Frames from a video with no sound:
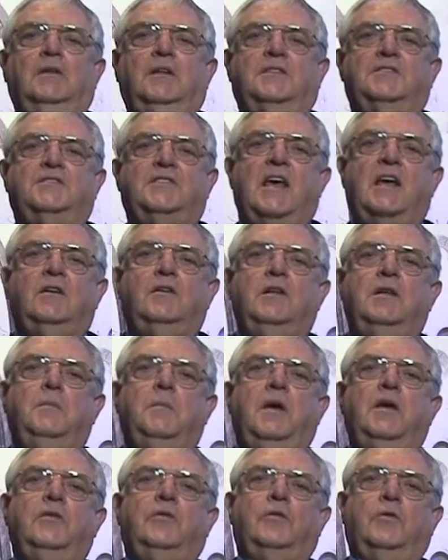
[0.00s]
held on Saturday,
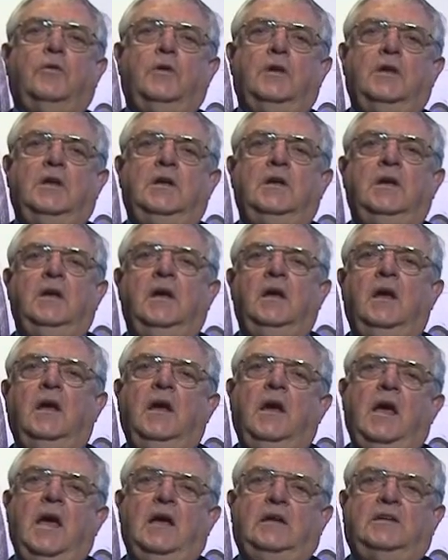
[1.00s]
May 30th
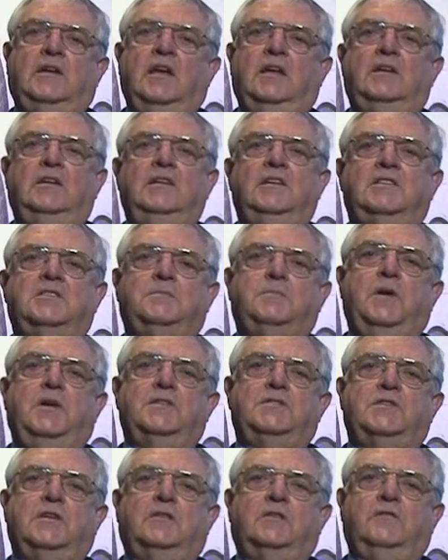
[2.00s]
at Kennedy
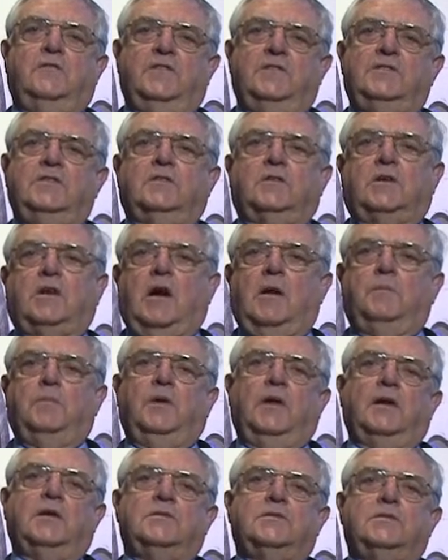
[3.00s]
Space Center Visitor
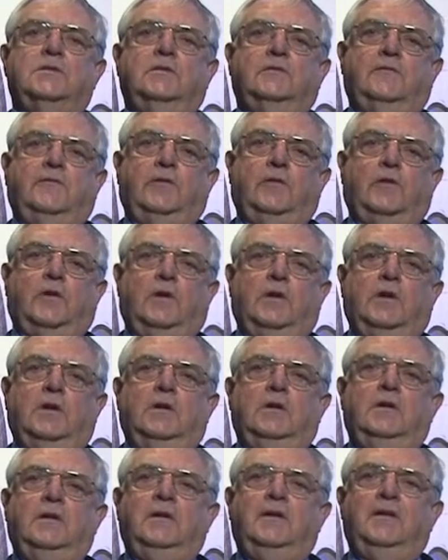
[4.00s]
Complex in Florida.